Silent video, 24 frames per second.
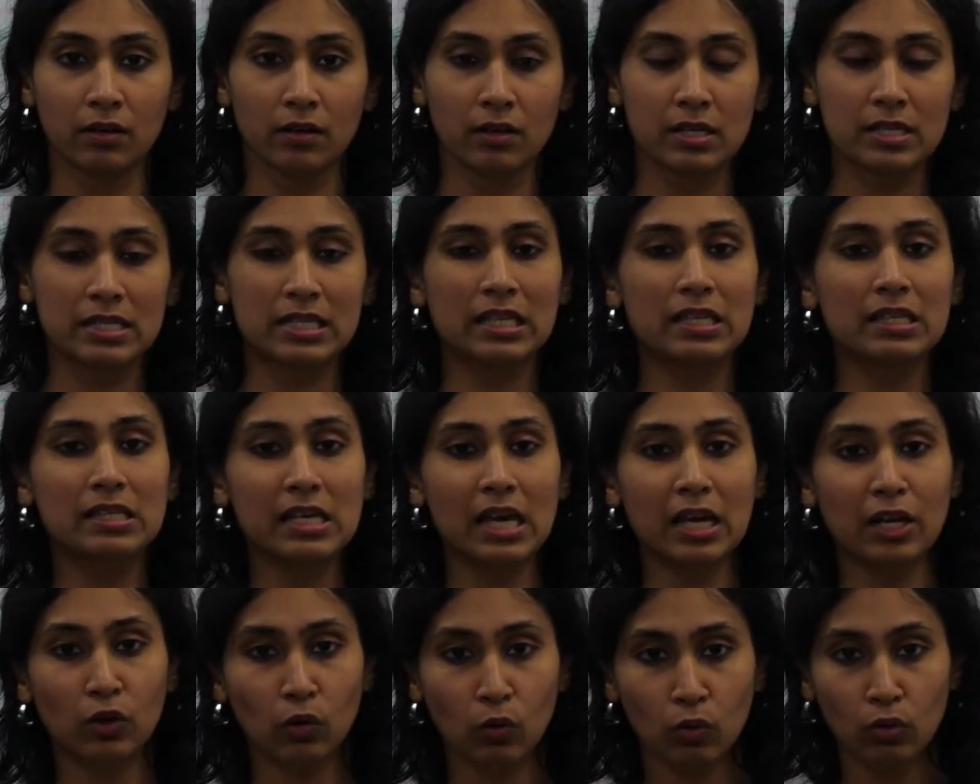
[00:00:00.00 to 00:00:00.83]
Since
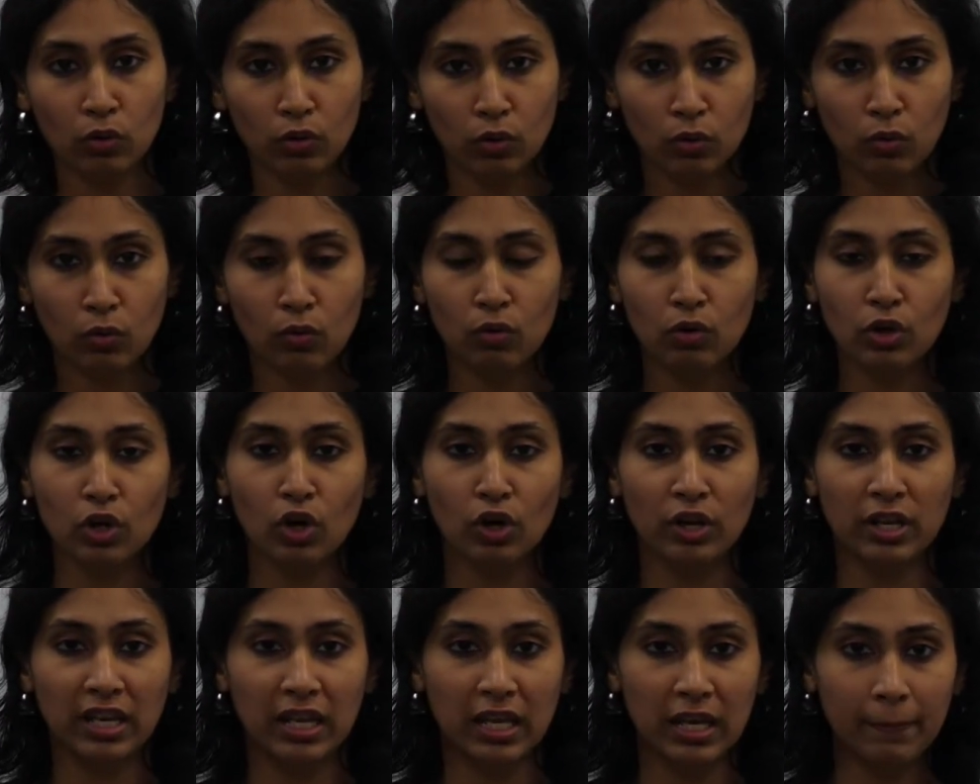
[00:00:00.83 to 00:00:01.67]
I don't know
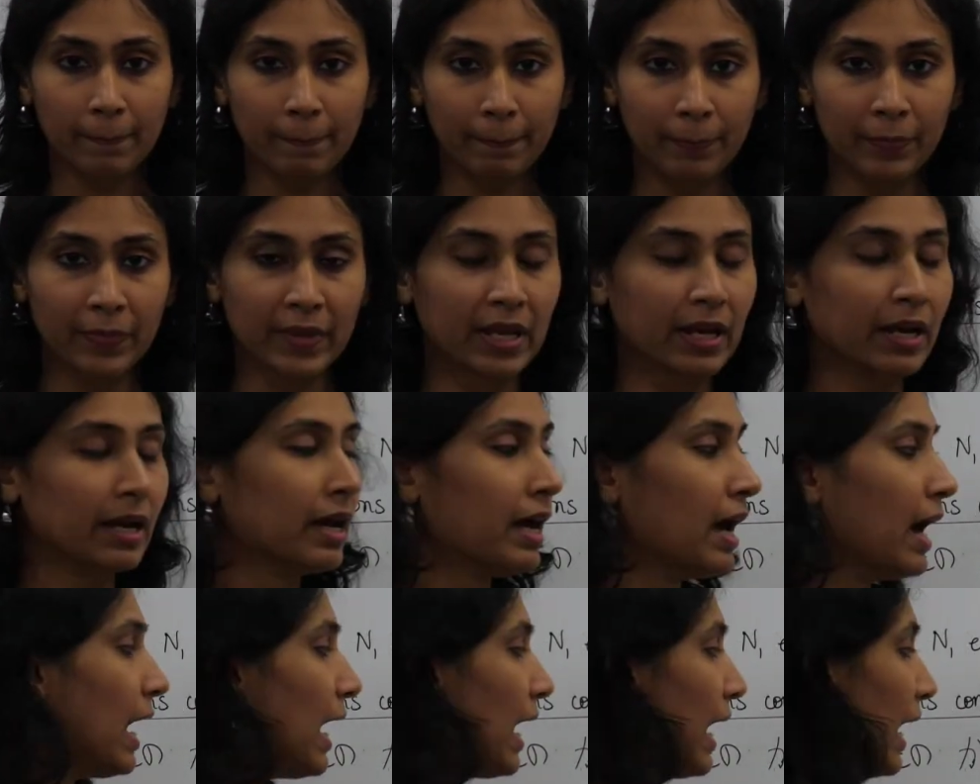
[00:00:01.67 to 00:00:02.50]
your name,
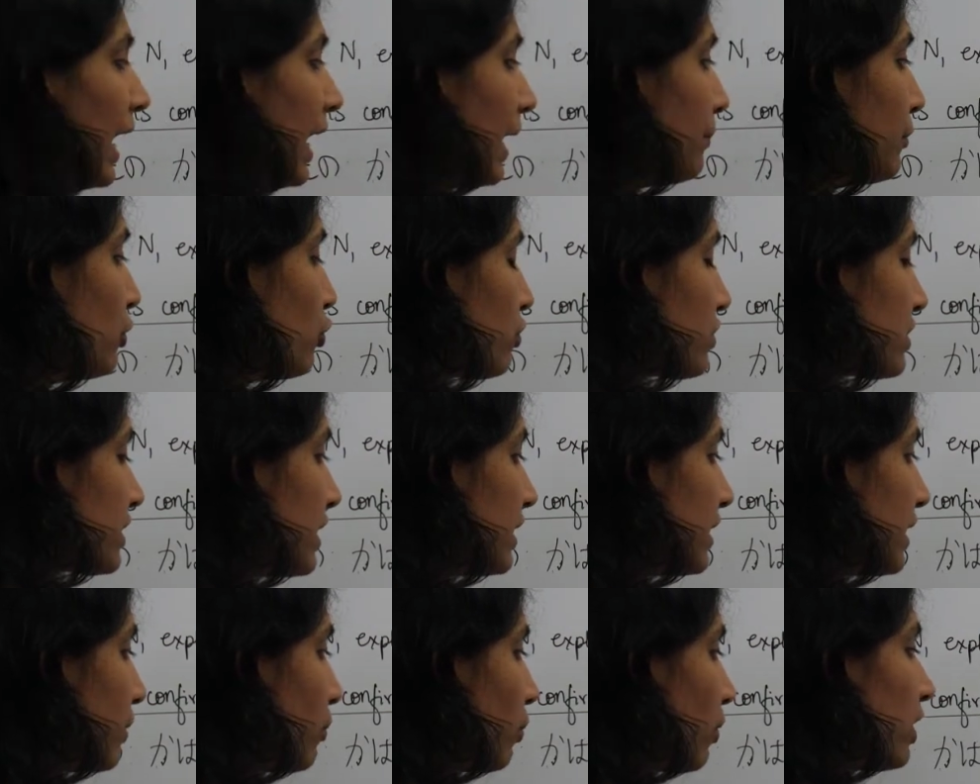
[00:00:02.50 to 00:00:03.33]
I am using
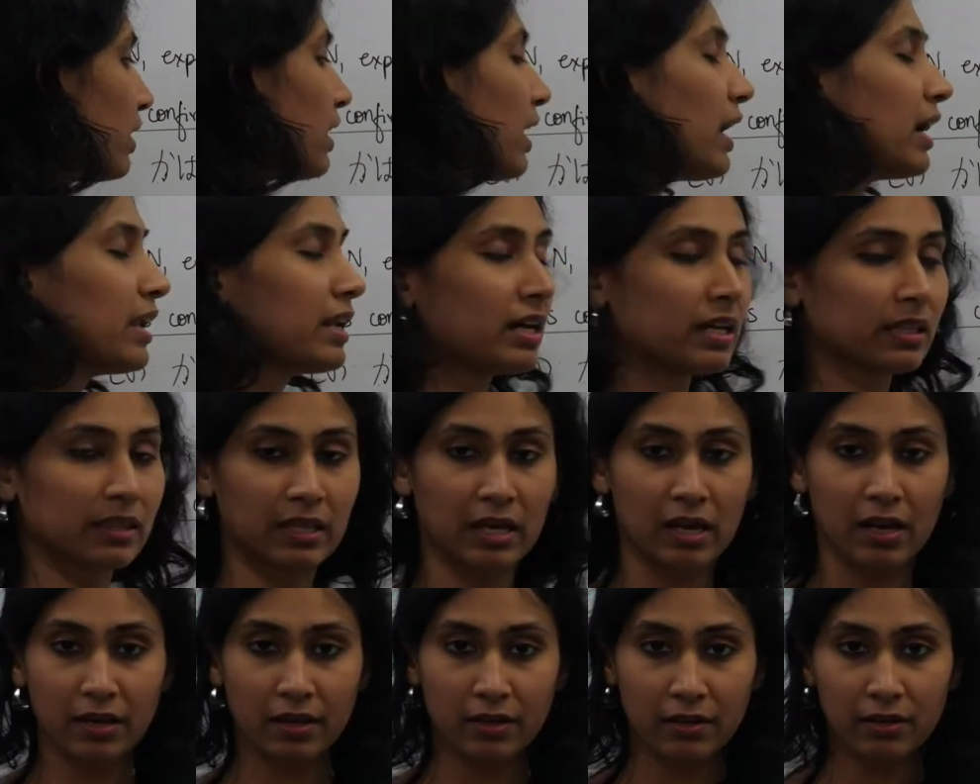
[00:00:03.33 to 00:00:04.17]
the word
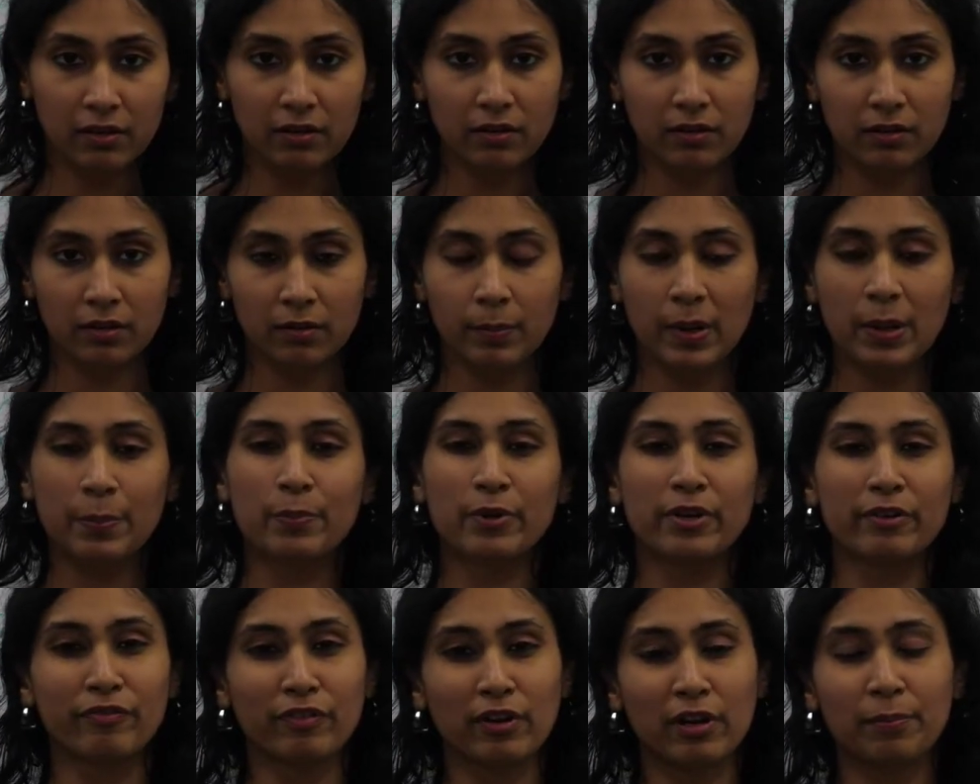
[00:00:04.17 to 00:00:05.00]
anata here, but
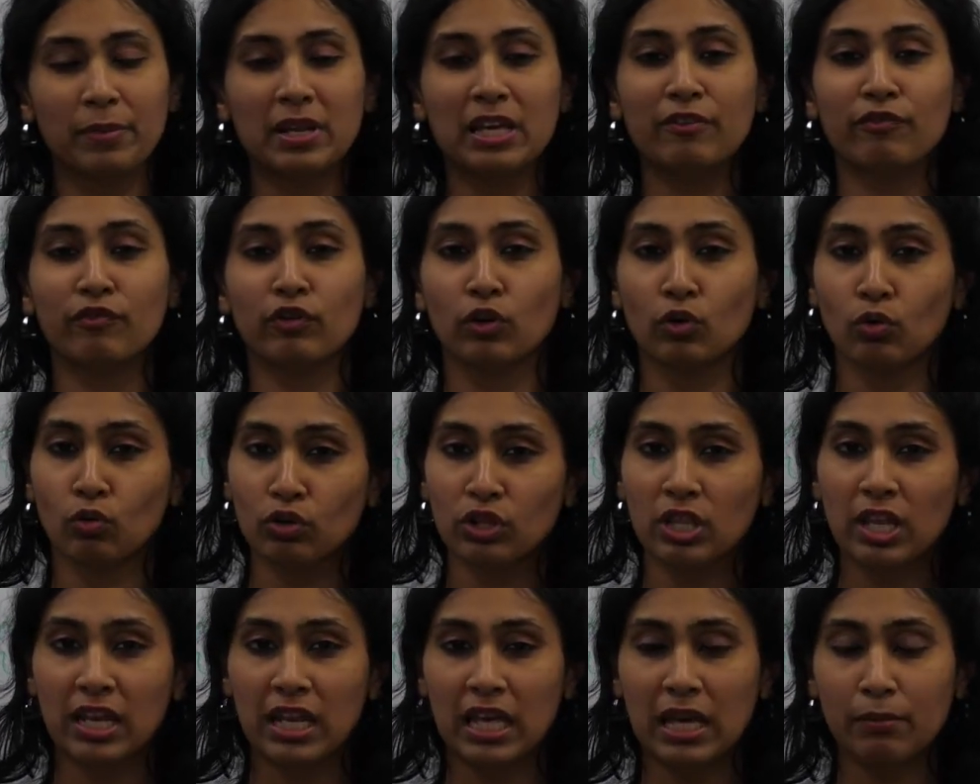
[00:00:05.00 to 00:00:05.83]
preferably if you know
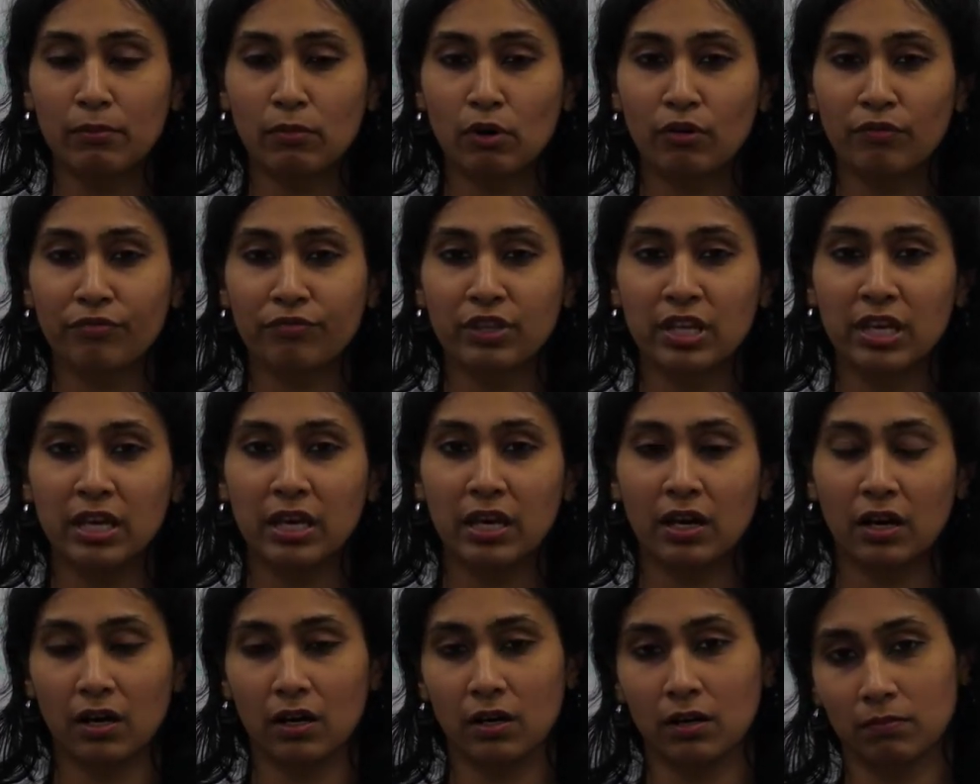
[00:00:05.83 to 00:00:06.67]
the name of
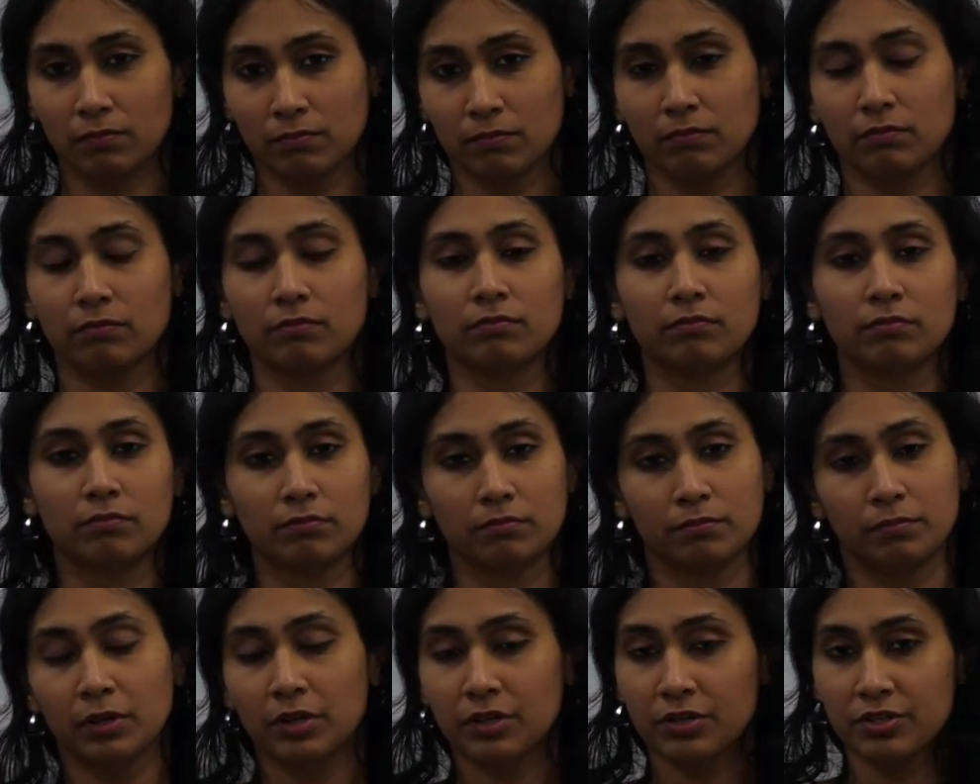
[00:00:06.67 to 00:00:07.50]
the
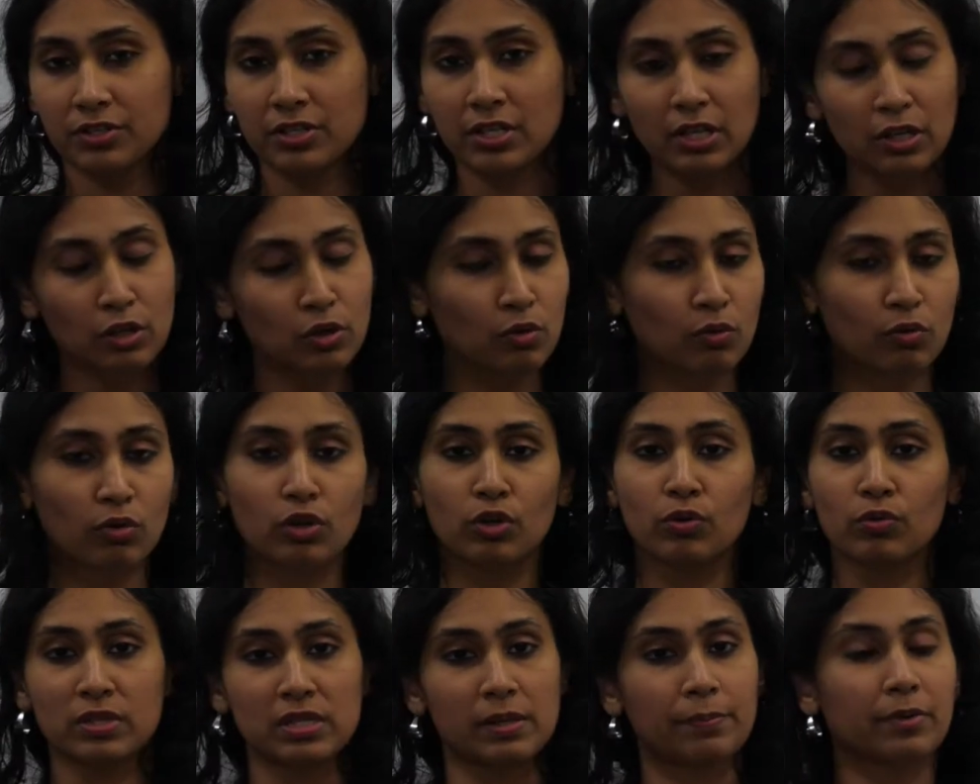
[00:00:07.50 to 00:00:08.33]
person, you could
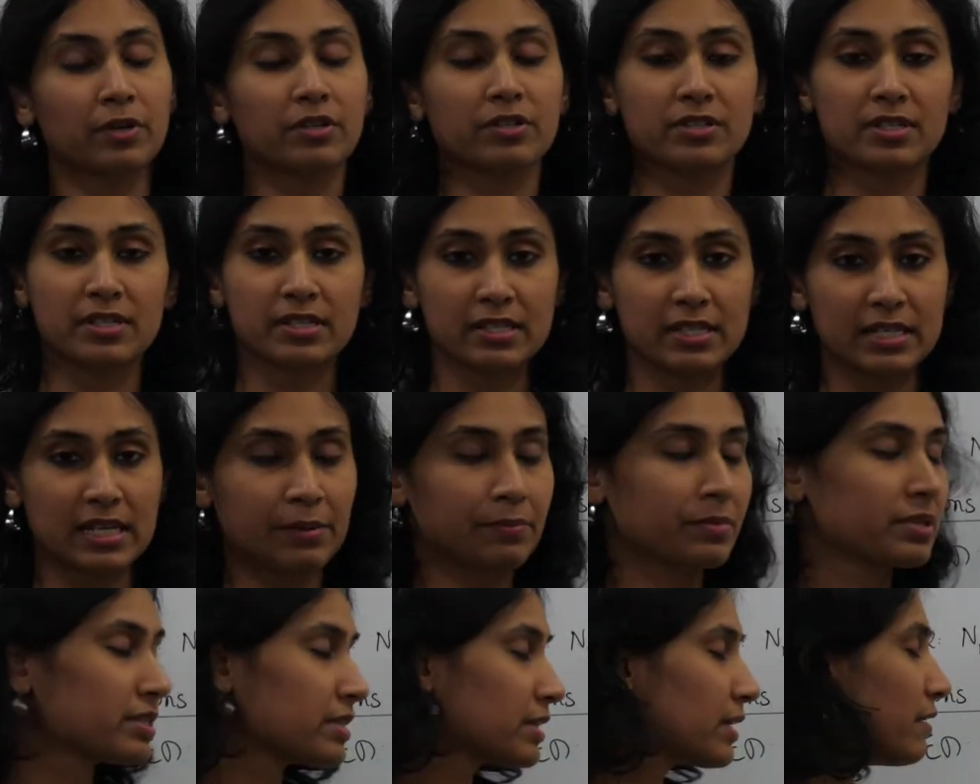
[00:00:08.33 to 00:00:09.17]
use the person's name
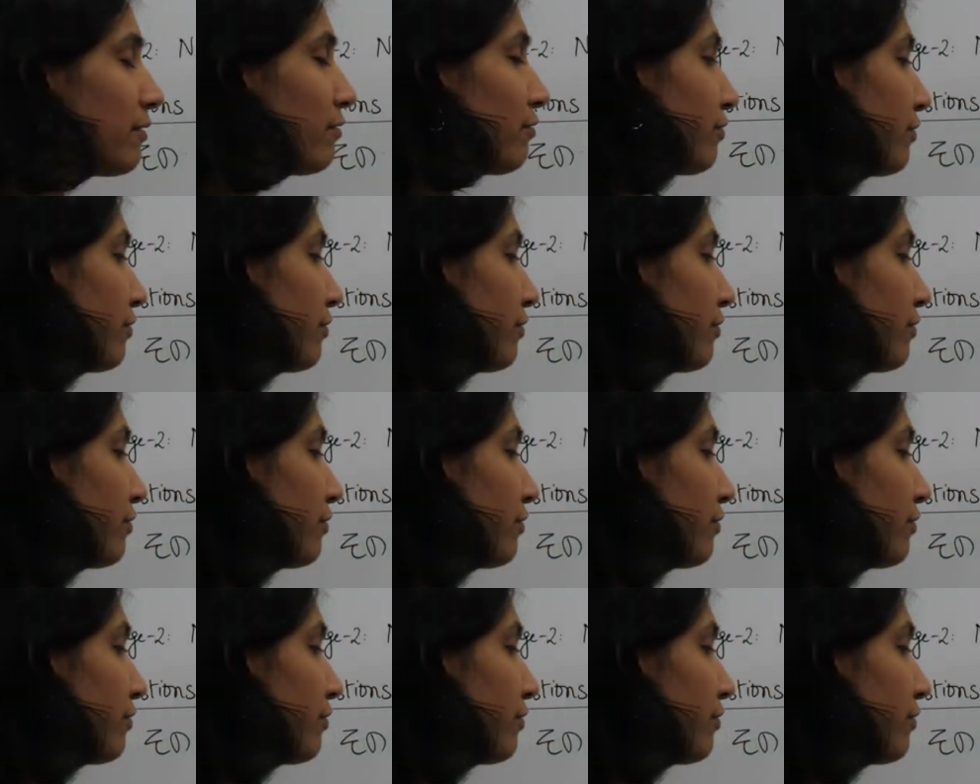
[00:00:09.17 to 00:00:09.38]
itself.